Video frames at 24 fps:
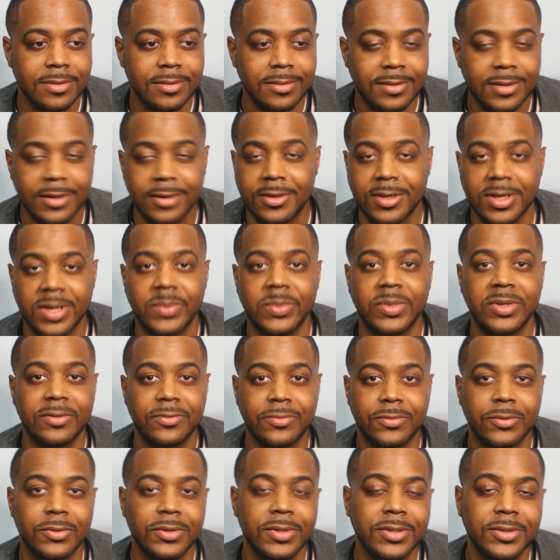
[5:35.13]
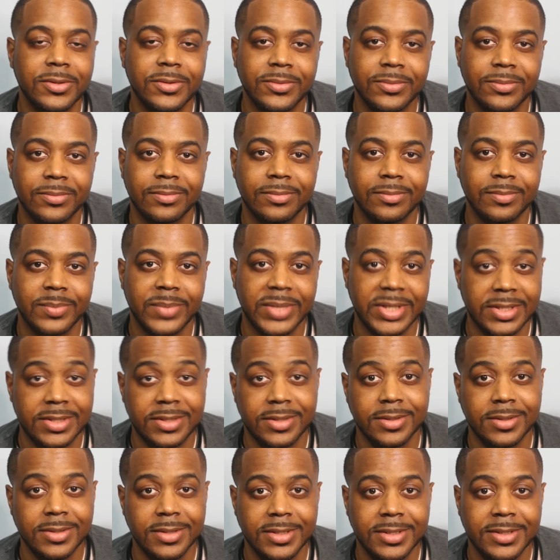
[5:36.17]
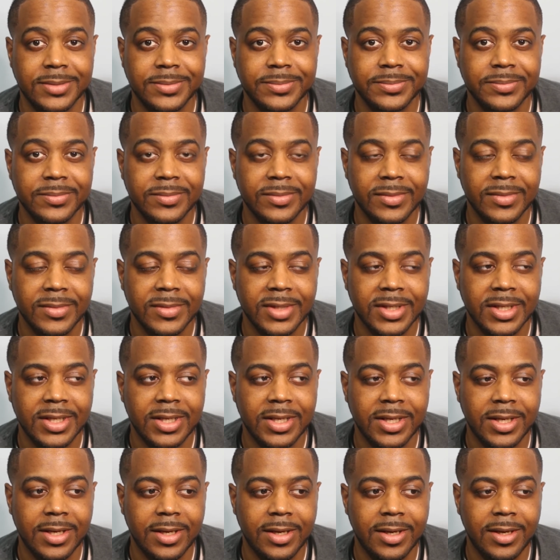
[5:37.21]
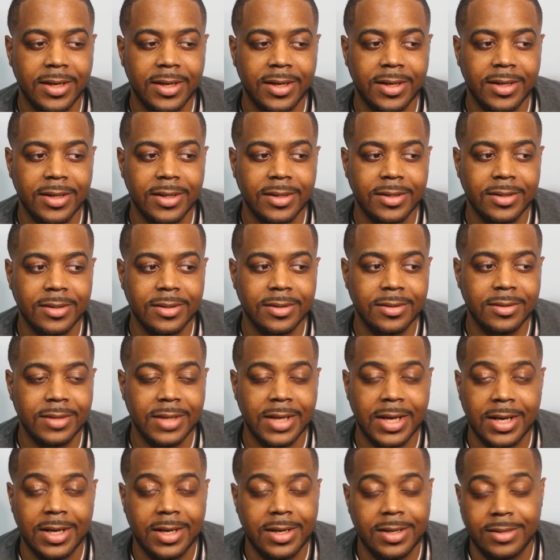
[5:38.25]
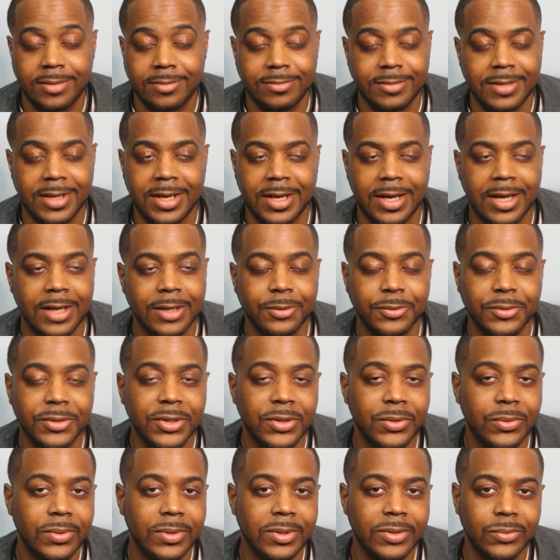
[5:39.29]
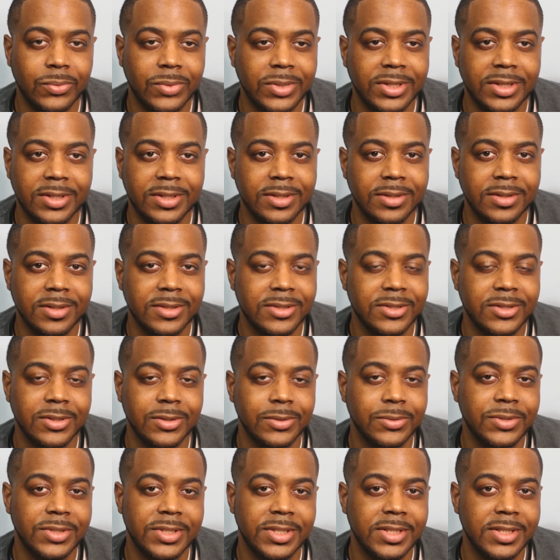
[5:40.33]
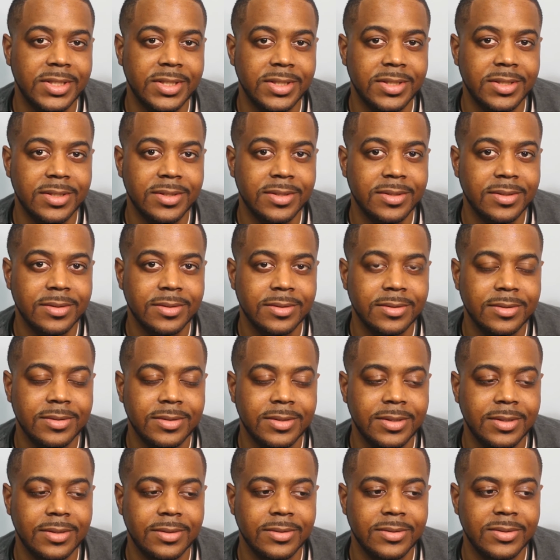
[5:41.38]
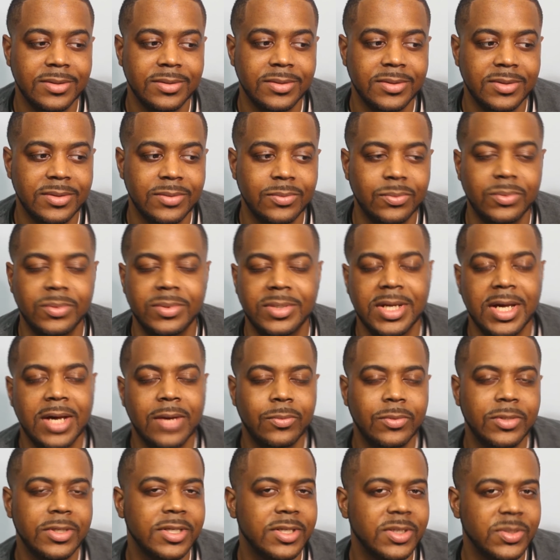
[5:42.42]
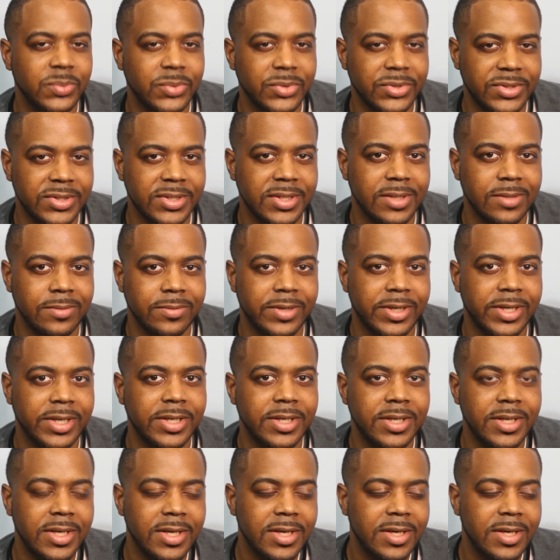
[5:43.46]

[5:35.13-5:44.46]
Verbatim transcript: they're coming for you, basically. And I, I don't know what what the, the solution is. You know, to not 100%, right?